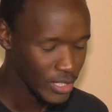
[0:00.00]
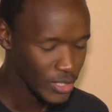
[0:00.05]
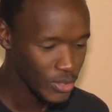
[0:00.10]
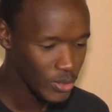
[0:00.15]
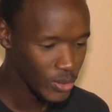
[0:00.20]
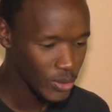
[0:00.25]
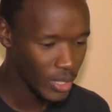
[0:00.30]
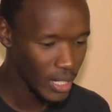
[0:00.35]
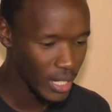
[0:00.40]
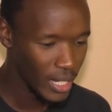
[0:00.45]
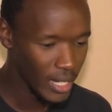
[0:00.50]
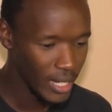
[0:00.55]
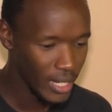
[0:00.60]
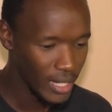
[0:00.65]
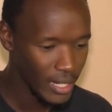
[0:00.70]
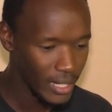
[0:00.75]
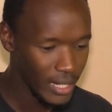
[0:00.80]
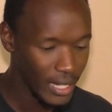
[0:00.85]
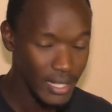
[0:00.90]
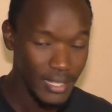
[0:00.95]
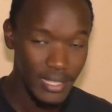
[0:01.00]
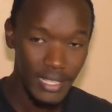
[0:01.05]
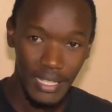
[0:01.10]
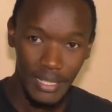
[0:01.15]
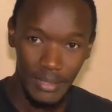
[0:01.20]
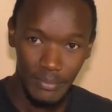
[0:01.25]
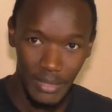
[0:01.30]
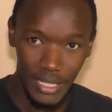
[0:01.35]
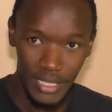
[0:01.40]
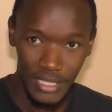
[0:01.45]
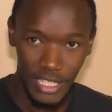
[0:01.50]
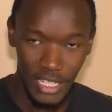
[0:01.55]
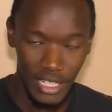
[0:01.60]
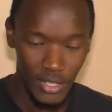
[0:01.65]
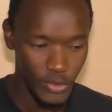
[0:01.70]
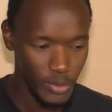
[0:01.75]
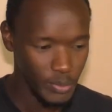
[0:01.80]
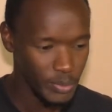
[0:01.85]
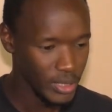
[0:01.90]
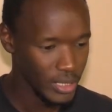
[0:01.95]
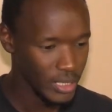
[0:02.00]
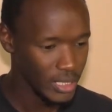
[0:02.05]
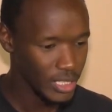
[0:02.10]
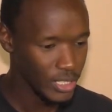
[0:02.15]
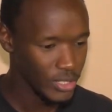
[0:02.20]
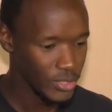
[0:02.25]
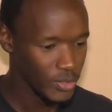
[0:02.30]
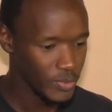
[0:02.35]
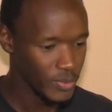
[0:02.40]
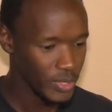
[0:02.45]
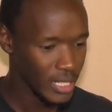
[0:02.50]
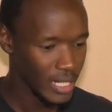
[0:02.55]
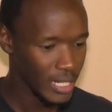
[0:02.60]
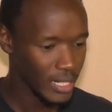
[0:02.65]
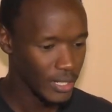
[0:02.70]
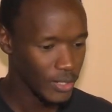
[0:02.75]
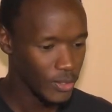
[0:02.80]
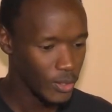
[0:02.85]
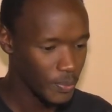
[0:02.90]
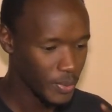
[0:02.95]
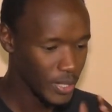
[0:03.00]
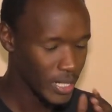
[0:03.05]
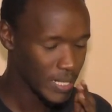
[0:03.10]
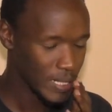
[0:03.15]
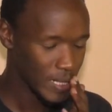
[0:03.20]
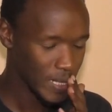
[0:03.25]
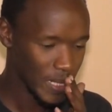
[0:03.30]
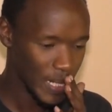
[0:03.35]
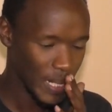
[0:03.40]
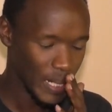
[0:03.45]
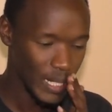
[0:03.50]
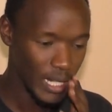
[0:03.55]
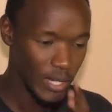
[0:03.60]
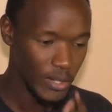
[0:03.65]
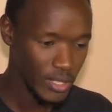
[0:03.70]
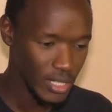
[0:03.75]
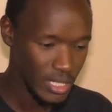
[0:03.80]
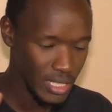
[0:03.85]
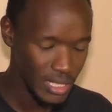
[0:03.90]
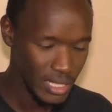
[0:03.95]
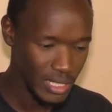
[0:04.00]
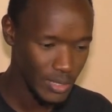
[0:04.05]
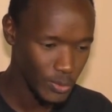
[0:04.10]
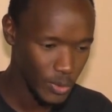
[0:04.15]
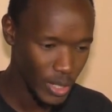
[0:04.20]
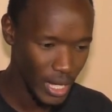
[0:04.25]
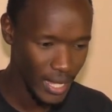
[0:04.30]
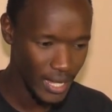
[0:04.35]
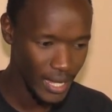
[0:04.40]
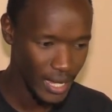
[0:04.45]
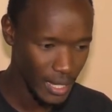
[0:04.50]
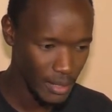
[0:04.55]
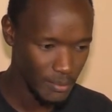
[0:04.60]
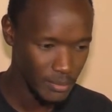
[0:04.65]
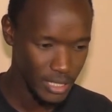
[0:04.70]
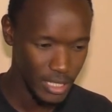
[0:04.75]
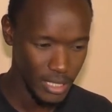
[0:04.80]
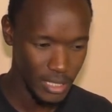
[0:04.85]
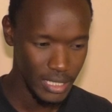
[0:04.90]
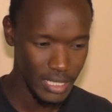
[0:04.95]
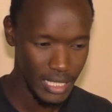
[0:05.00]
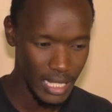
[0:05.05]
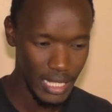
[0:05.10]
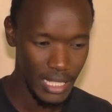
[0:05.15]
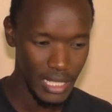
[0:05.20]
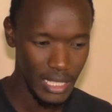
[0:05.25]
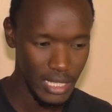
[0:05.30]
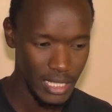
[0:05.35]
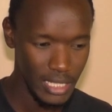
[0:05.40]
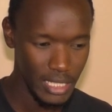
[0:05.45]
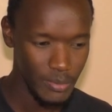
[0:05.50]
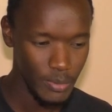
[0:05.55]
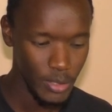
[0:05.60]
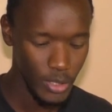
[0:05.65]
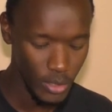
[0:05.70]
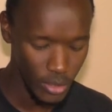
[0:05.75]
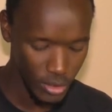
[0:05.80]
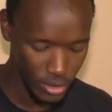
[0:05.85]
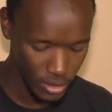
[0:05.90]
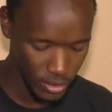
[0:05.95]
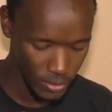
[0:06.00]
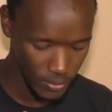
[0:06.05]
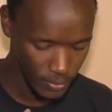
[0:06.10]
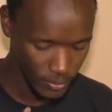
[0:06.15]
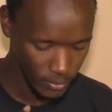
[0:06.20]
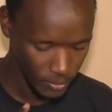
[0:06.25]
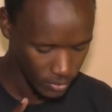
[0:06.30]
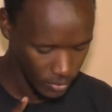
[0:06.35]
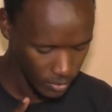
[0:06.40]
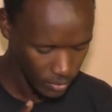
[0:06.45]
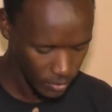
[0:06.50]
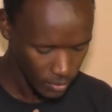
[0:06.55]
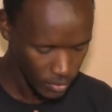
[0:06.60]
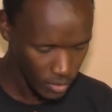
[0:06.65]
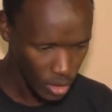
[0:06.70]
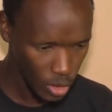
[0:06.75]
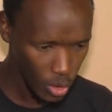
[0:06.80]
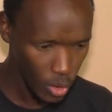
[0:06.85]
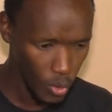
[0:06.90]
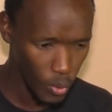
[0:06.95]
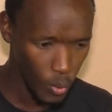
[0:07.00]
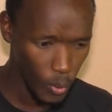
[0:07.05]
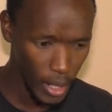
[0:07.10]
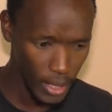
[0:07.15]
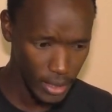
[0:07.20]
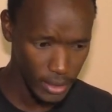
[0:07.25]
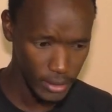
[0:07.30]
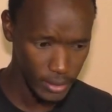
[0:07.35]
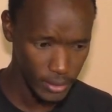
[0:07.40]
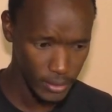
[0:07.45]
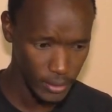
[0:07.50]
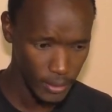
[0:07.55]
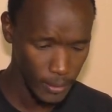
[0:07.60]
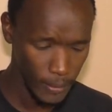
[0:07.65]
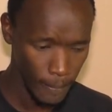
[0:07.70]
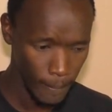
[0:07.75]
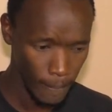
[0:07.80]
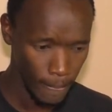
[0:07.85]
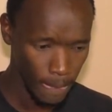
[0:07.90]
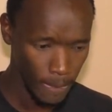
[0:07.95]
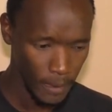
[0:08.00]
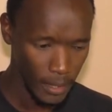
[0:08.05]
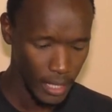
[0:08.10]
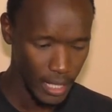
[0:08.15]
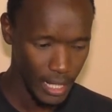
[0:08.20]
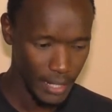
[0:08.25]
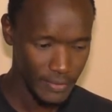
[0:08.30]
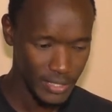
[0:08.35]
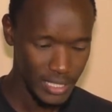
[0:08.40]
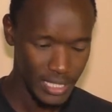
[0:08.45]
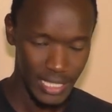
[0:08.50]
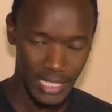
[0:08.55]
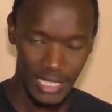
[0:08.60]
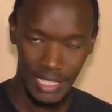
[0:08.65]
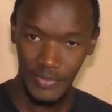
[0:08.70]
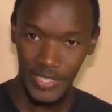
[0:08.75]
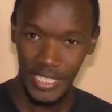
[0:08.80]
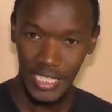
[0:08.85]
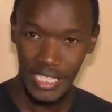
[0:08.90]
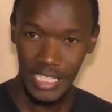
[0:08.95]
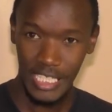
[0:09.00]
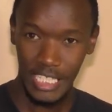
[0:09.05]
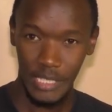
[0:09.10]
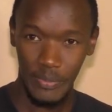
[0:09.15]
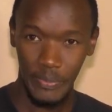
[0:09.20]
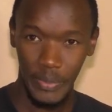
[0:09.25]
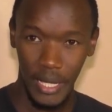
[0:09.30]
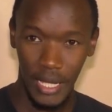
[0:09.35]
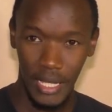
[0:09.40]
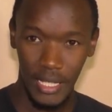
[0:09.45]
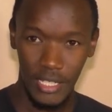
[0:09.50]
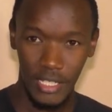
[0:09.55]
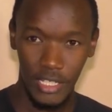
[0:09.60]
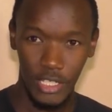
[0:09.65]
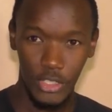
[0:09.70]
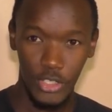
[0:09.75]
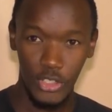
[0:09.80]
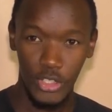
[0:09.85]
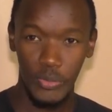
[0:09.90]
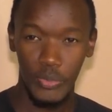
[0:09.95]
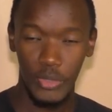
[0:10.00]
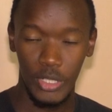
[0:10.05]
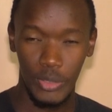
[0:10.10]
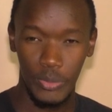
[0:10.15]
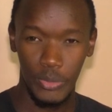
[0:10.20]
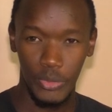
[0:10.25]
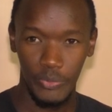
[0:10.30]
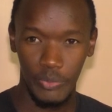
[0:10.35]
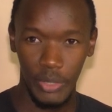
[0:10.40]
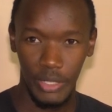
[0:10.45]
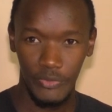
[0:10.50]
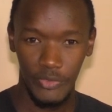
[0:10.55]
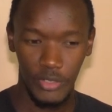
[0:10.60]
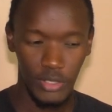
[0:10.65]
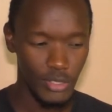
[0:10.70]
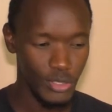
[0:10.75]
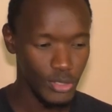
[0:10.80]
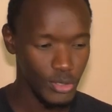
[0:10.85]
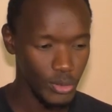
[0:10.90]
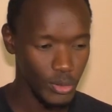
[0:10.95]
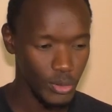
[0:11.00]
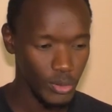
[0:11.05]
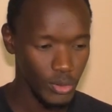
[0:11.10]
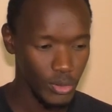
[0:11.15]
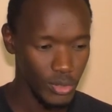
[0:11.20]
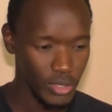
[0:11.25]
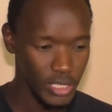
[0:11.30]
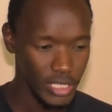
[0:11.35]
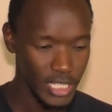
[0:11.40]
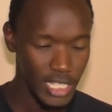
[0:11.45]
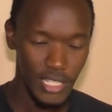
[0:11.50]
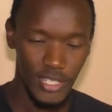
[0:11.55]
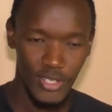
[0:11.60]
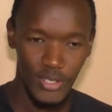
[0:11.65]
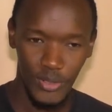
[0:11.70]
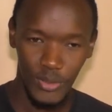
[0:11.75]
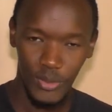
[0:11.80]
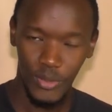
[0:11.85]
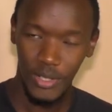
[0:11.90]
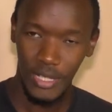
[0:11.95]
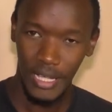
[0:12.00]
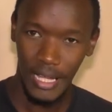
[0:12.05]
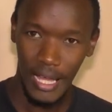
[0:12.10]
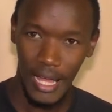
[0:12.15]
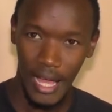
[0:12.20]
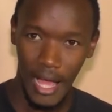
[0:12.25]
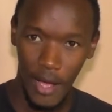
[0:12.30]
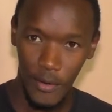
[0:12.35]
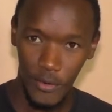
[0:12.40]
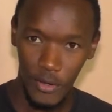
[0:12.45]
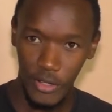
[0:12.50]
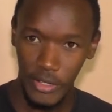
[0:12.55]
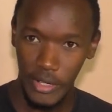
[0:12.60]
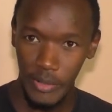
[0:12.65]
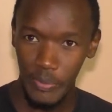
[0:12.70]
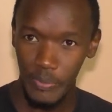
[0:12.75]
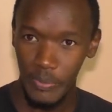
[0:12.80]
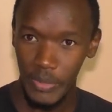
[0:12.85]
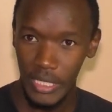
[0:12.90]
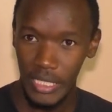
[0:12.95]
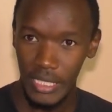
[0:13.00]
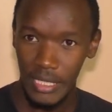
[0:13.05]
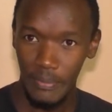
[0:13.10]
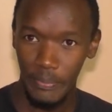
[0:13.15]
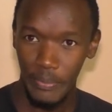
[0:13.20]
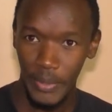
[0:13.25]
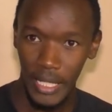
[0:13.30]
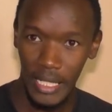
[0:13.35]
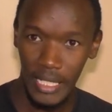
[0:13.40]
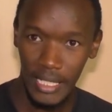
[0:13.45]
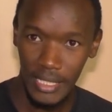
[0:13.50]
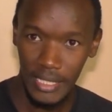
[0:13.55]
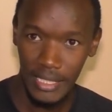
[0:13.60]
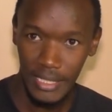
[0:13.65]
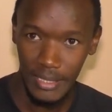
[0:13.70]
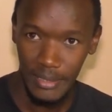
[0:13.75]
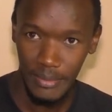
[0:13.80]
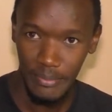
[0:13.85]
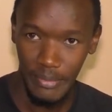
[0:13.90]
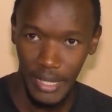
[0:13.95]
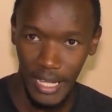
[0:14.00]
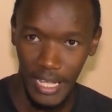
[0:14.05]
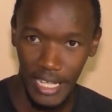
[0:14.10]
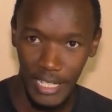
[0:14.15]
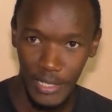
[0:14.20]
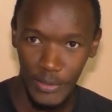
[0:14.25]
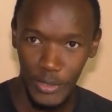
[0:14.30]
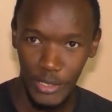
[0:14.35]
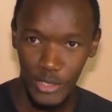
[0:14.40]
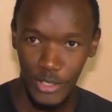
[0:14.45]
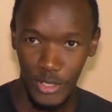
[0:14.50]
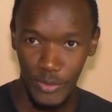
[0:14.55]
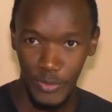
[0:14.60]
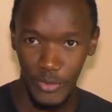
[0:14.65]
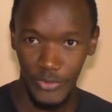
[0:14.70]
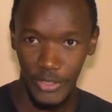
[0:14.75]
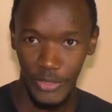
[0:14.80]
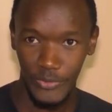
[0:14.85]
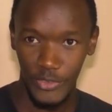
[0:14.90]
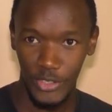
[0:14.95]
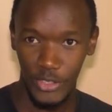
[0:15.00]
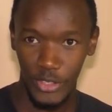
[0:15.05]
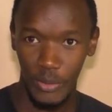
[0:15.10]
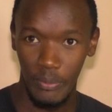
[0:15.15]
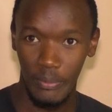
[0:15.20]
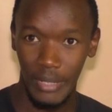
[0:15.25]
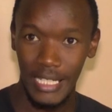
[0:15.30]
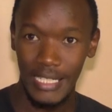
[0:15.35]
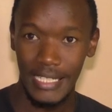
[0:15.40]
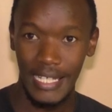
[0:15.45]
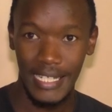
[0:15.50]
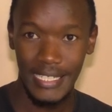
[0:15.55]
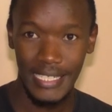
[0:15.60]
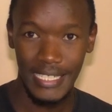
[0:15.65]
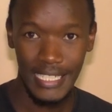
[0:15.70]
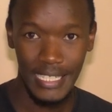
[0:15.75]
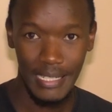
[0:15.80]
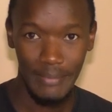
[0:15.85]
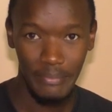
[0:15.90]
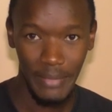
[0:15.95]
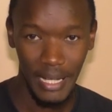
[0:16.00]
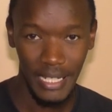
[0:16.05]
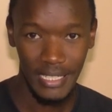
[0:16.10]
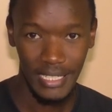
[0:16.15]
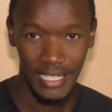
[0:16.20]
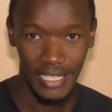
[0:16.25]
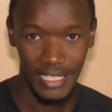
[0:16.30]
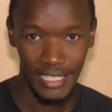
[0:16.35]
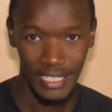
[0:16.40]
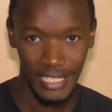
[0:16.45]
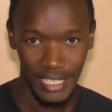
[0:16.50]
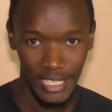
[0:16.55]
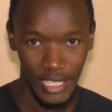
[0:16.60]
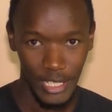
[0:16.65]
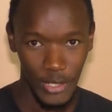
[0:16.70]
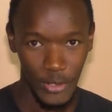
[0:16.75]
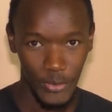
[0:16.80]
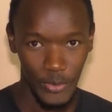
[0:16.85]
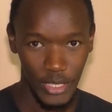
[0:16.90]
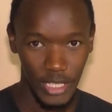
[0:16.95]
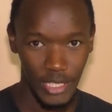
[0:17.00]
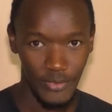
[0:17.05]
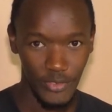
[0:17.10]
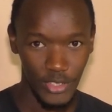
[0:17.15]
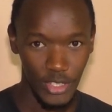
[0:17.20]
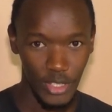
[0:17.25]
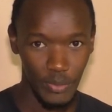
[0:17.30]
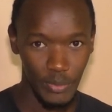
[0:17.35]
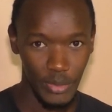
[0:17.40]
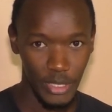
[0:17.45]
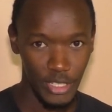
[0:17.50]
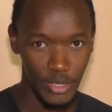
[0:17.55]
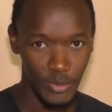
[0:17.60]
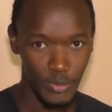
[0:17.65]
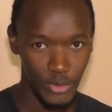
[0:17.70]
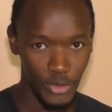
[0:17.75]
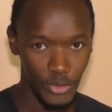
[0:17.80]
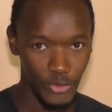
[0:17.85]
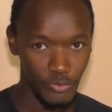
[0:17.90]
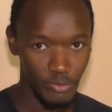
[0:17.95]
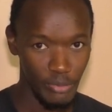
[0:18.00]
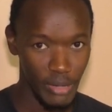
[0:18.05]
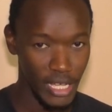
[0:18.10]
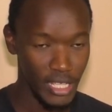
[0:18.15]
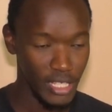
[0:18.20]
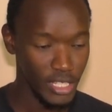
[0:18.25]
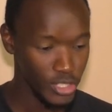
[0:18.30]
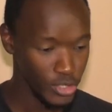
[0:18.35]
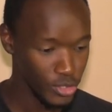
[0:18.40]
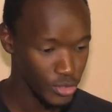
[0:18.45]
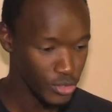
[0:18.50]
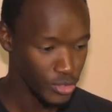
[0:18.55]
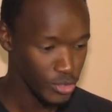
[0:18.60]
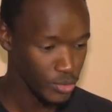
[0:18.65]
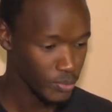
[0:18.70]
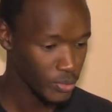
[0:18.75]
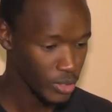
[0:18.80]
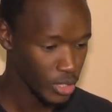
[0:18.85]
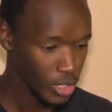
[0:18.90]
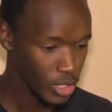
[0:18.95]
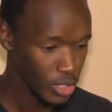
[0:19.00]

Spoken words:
so, and then my channel will be issued with a copyright strike. Now, this is why I'm saying this, because one, after the 7 days expire, YouTube will remove my video. So just know, I will not be paid by anyone to remove the video, but until Monday, when the video will be removed by YouTube.